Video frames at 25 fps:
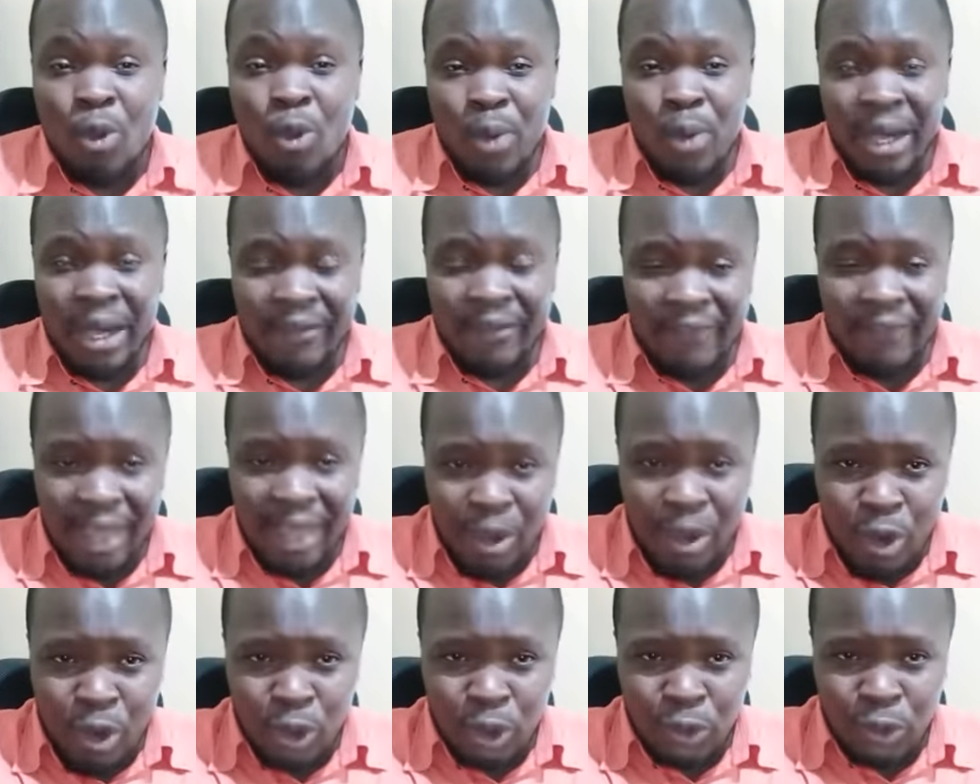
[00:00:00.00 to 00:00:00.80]
When
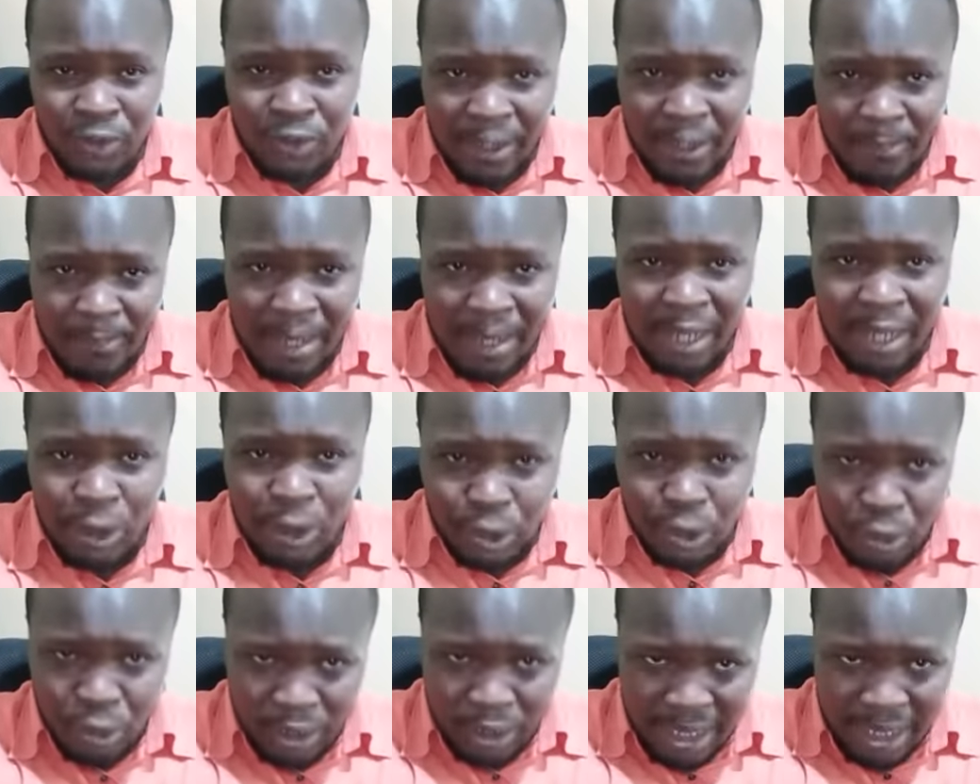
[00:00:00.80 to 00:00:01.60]
they go to the
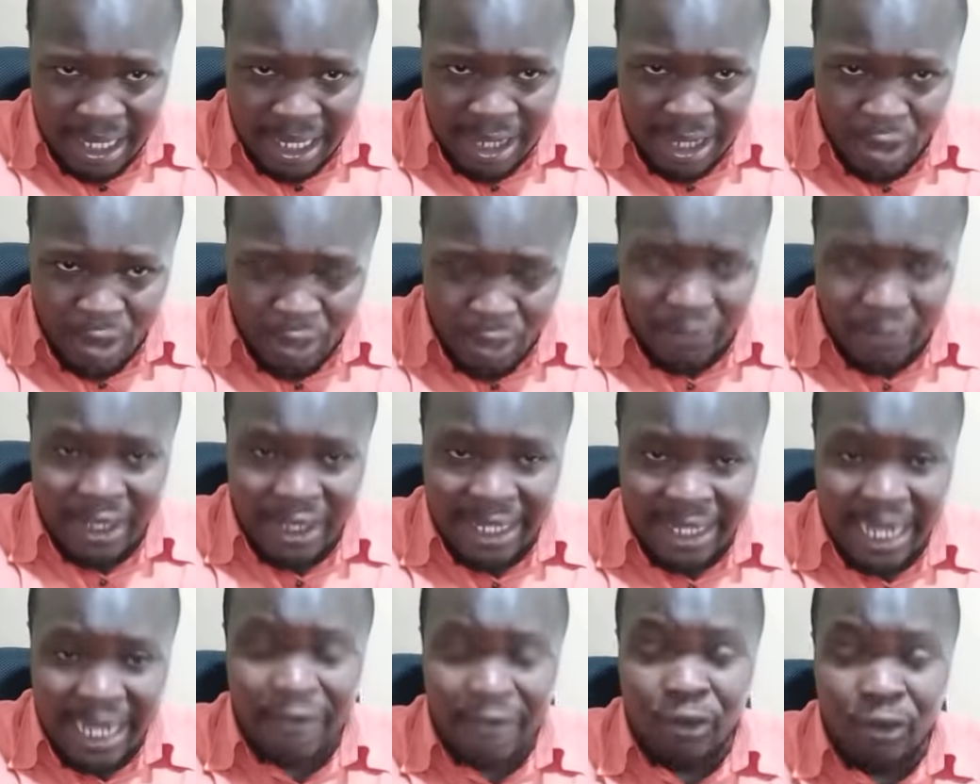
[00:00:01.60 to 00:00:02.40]
ballot on, on
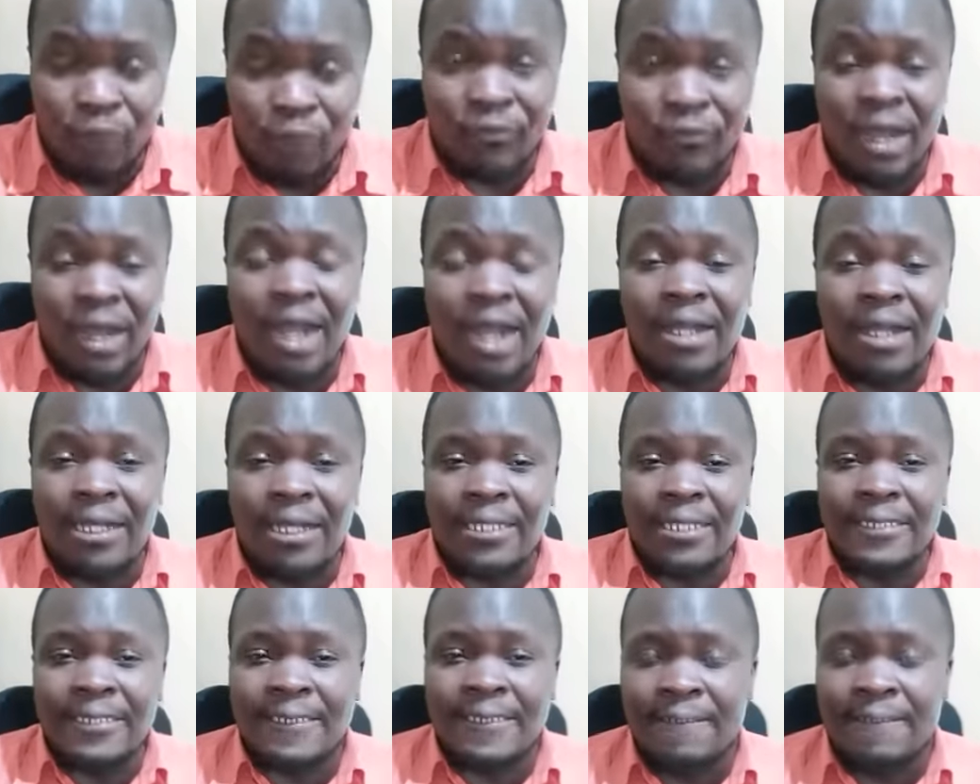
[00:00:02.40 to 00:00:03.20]
the 9th of
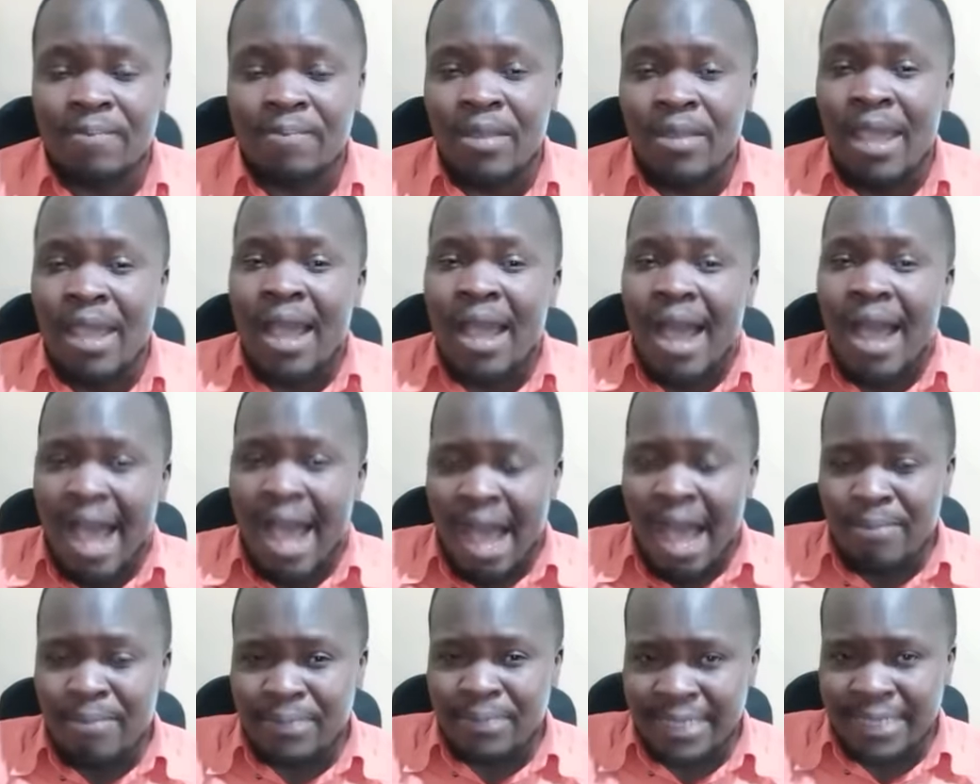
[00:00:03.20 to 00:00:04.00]
August,
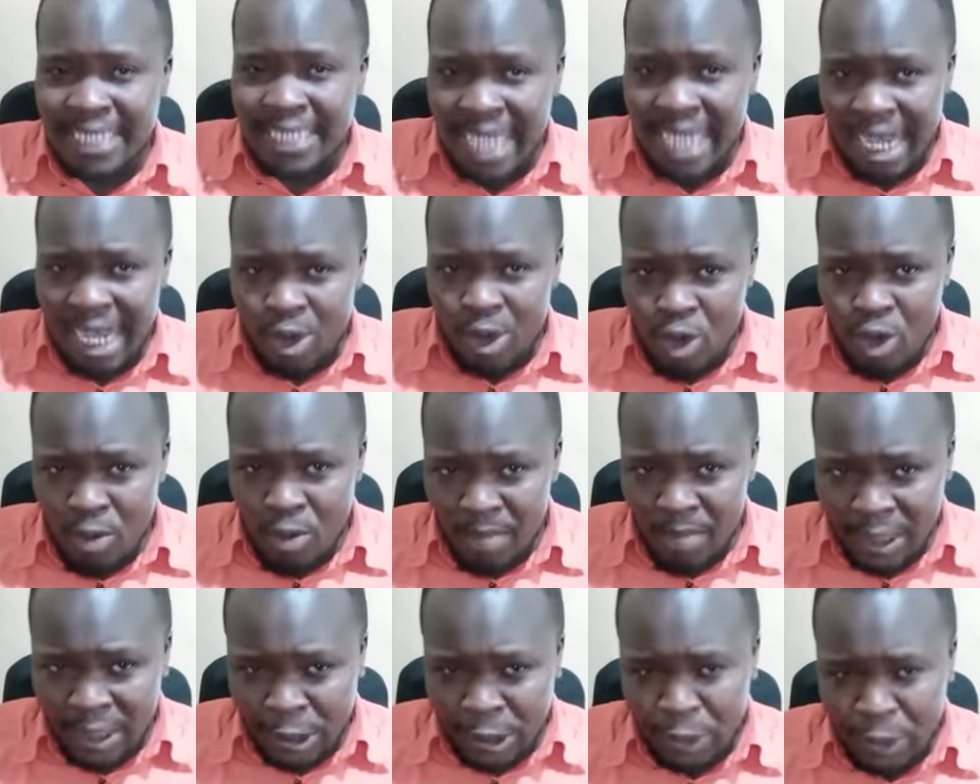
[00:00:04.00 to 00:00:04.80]
I'm seeing a
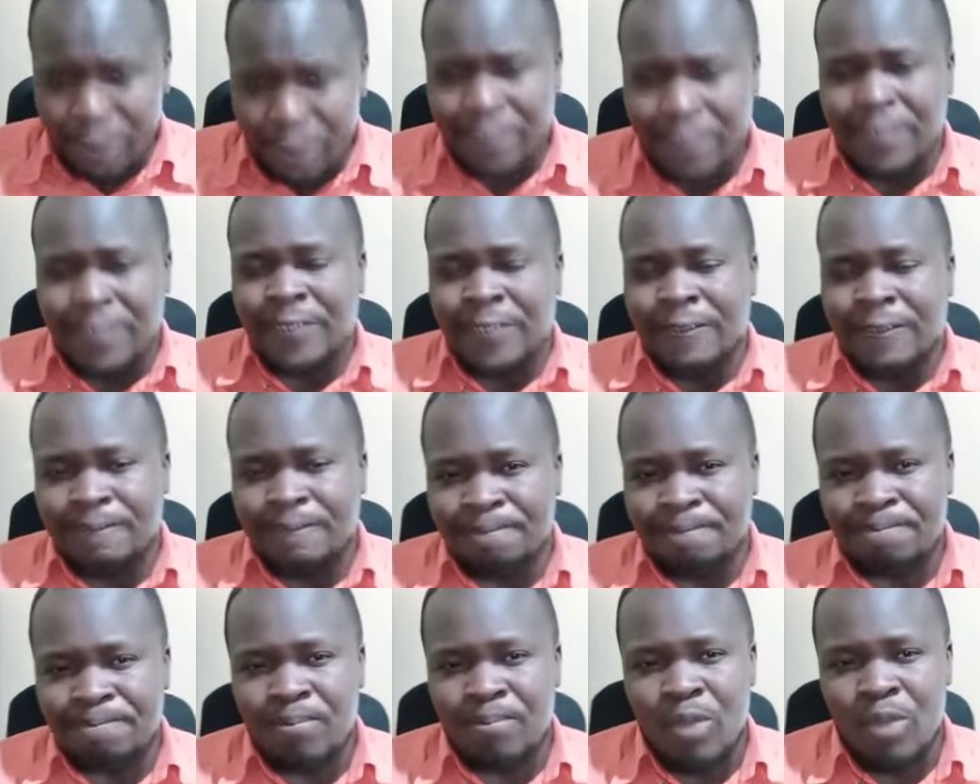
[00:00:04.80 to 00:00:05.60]
good
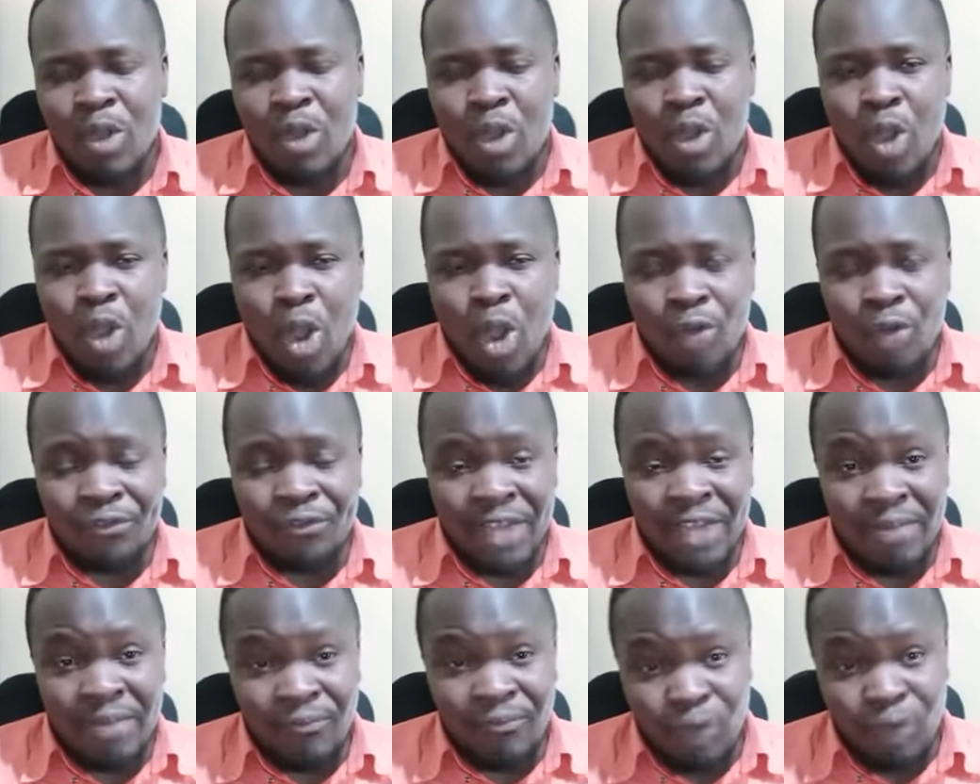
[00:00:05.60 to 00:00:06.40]
majority
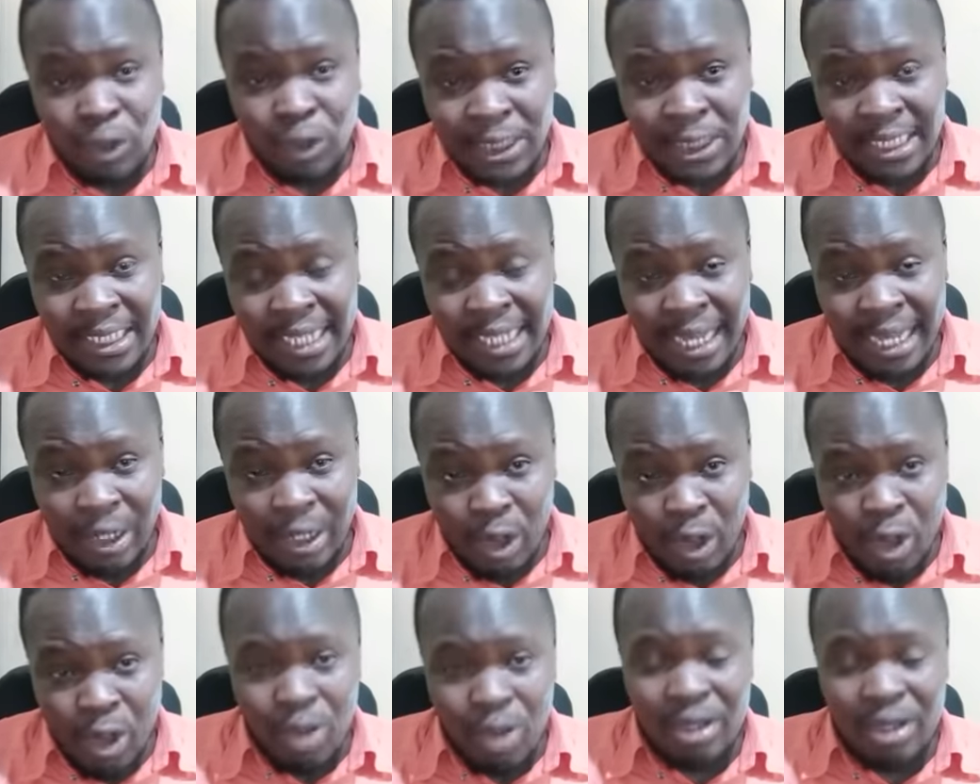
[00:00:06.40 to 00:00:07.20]
of them voting
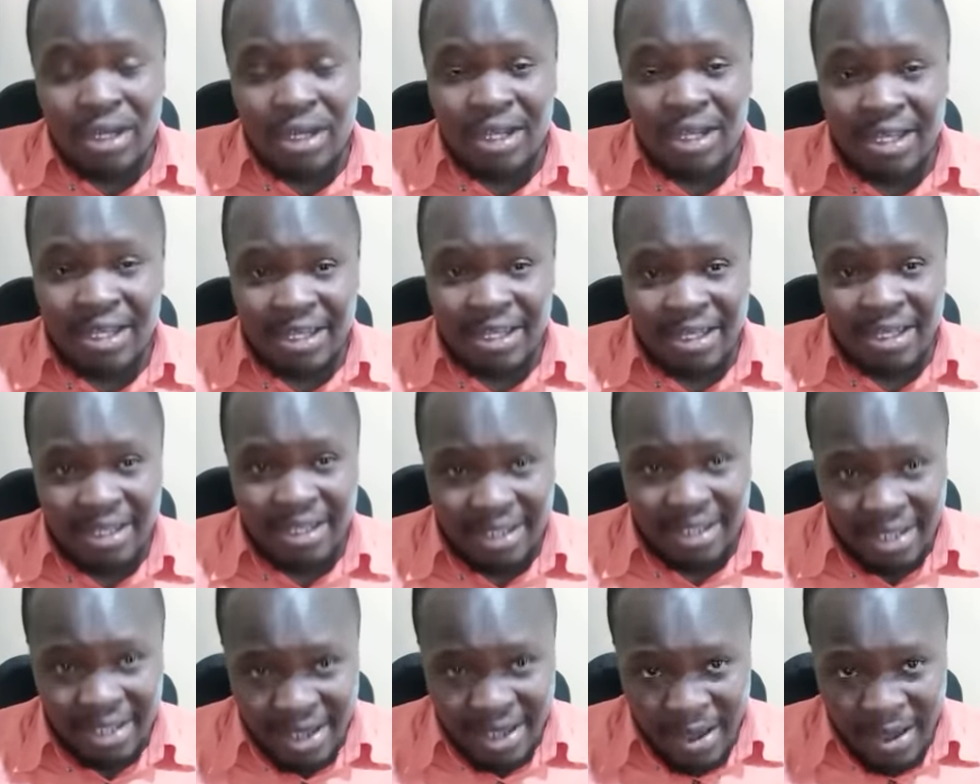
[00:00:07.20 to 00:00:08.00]
along eh,
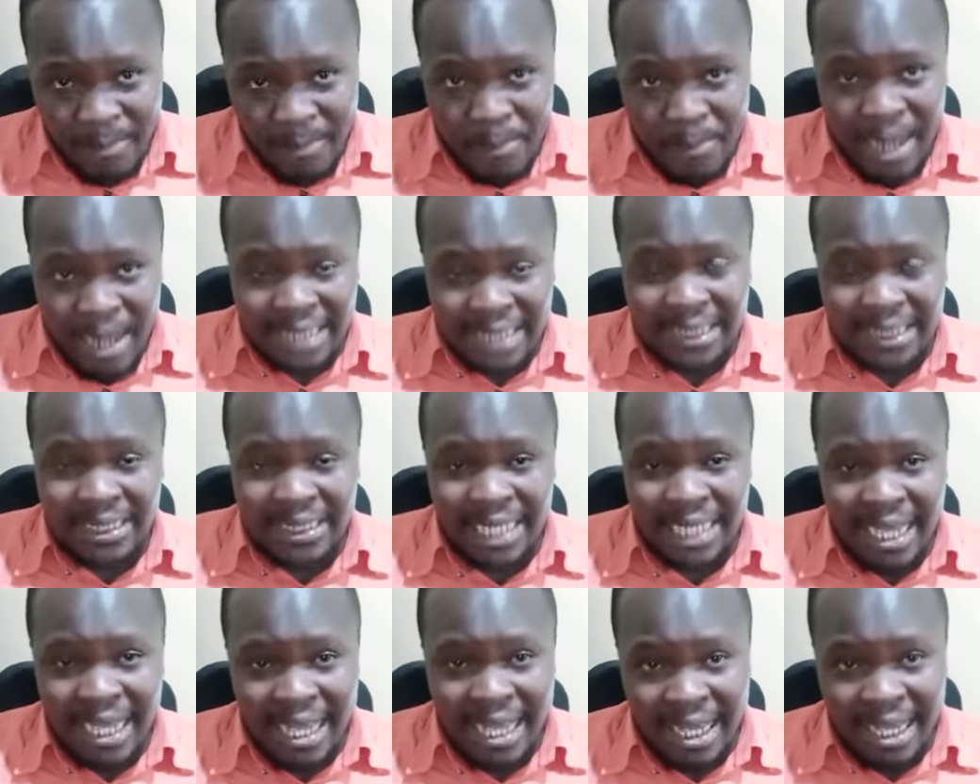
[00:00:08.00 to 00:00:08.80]

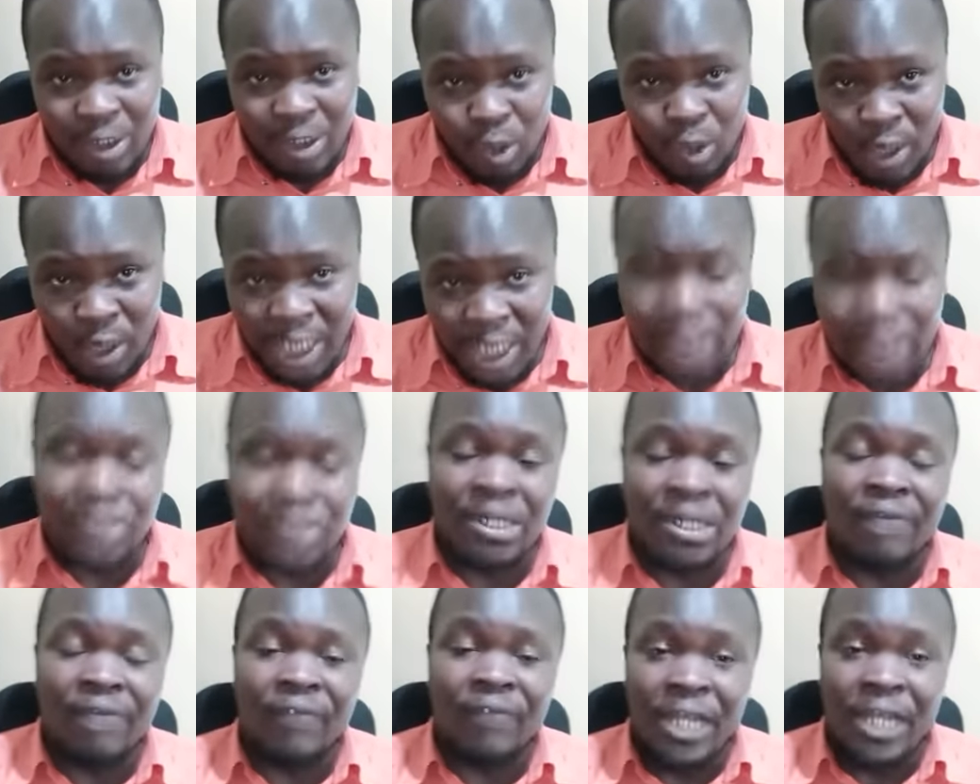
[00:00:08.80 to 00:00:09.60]
party and
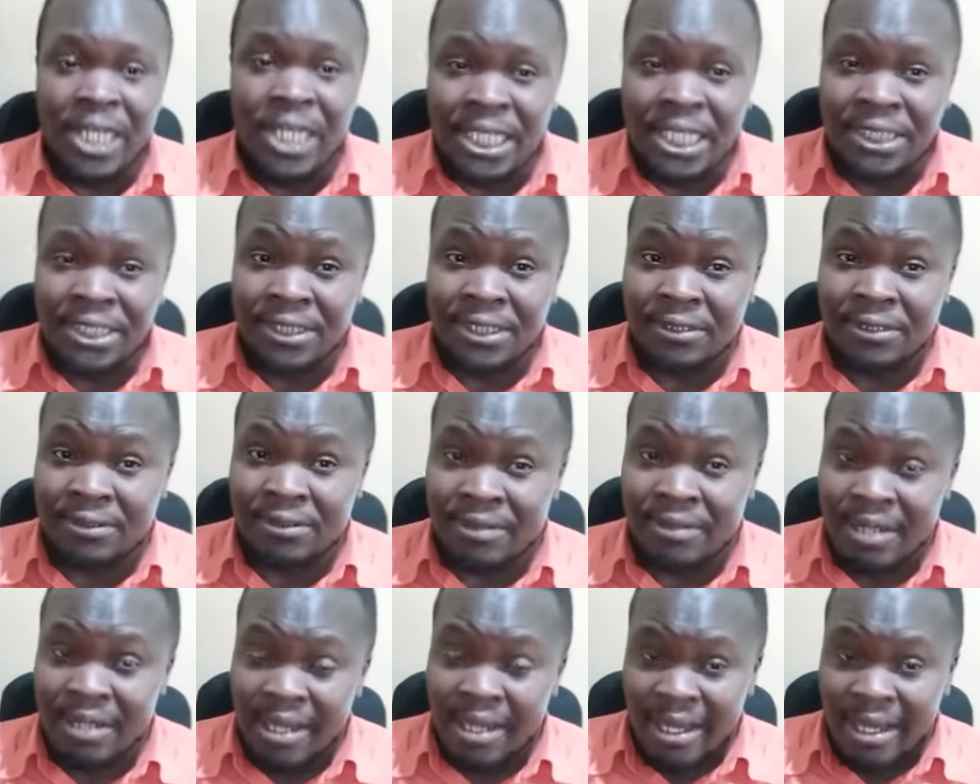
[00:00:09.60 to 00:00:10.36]
coalition affiliation.